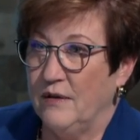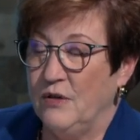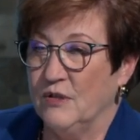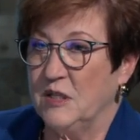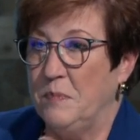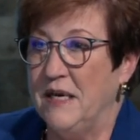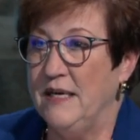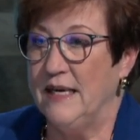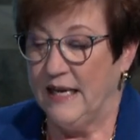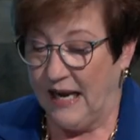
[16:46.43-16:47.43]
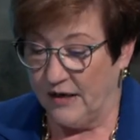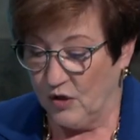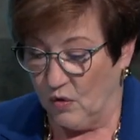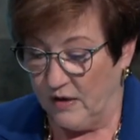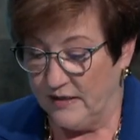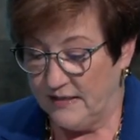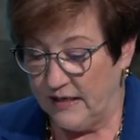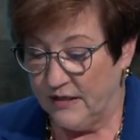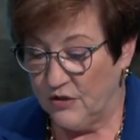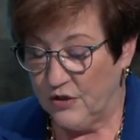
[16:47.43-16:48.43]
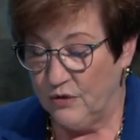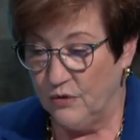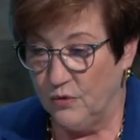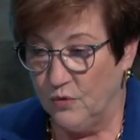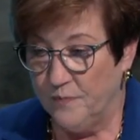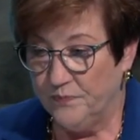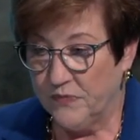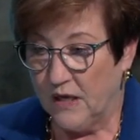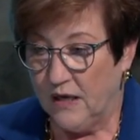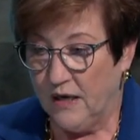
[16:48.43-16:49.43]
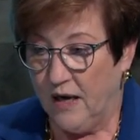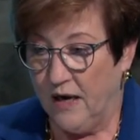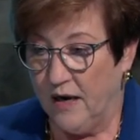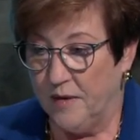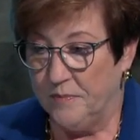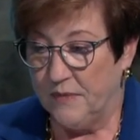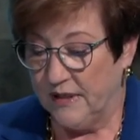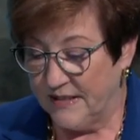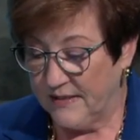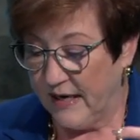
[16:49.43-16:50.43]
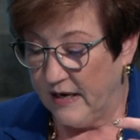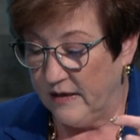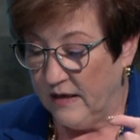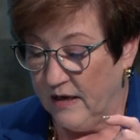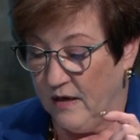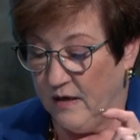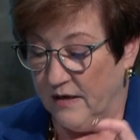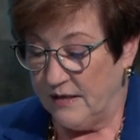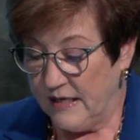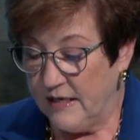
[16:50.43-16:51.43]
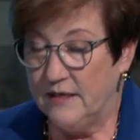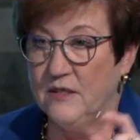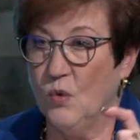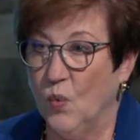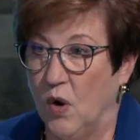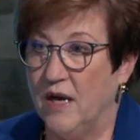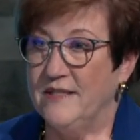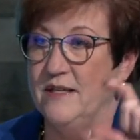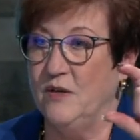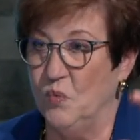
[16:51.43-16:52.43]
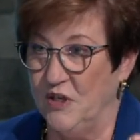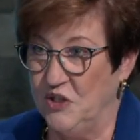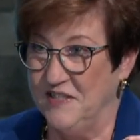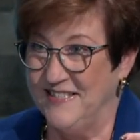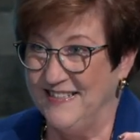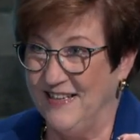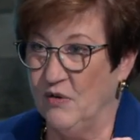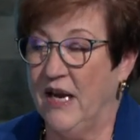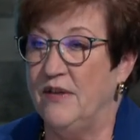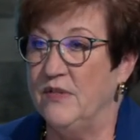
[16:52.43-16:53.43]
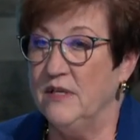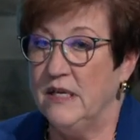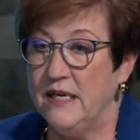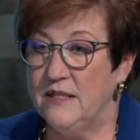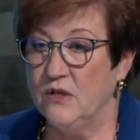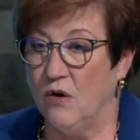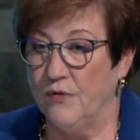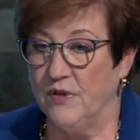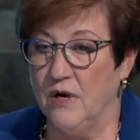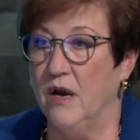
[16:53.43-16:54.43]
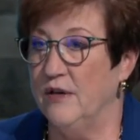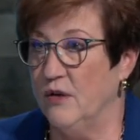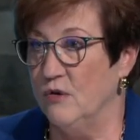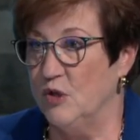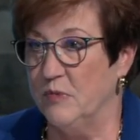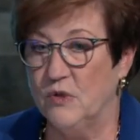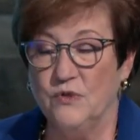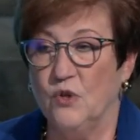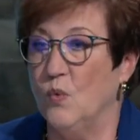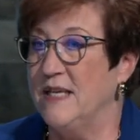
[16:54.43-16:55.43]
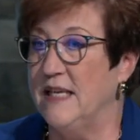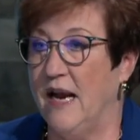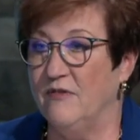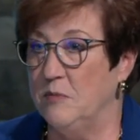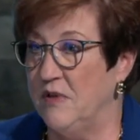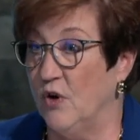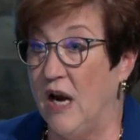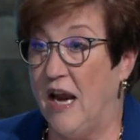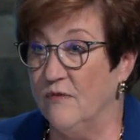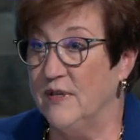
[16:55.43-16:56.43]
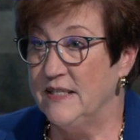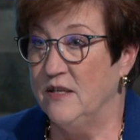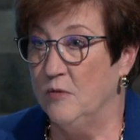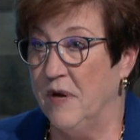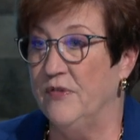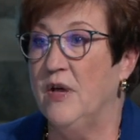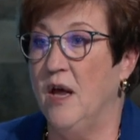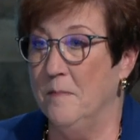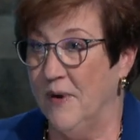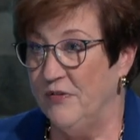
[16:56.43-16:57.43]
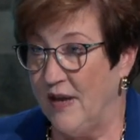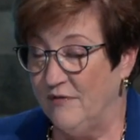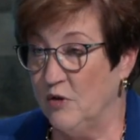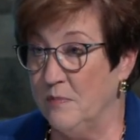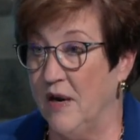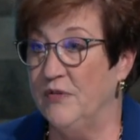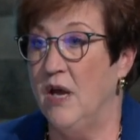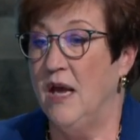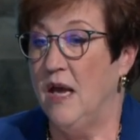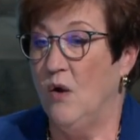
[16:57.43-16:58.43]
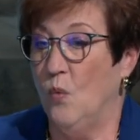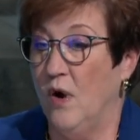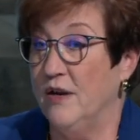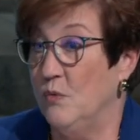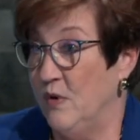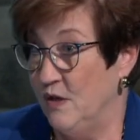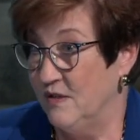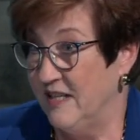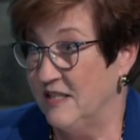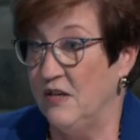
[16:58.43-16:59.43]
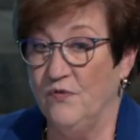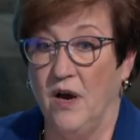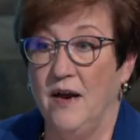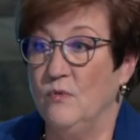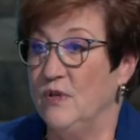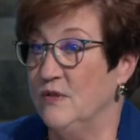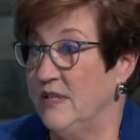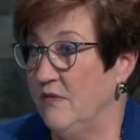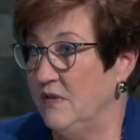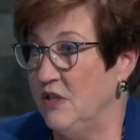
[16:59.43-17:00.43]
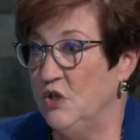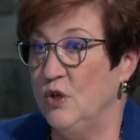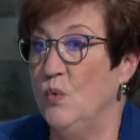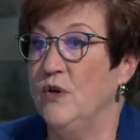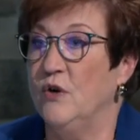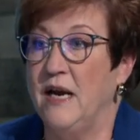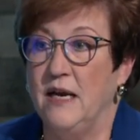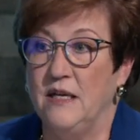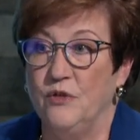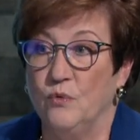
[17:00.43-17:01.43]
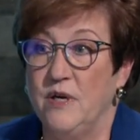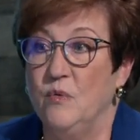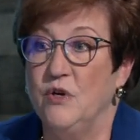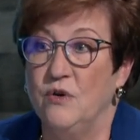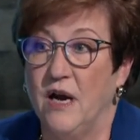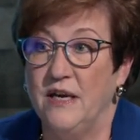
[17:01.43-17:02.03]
spending categories into, let's say, needs, wants, and wishes. Okay, the needs are the non-negotiables. Those are the ones that have to be there every single month, month after month. When you're 65, when you're 72, when you're 83, when you're 91. You'll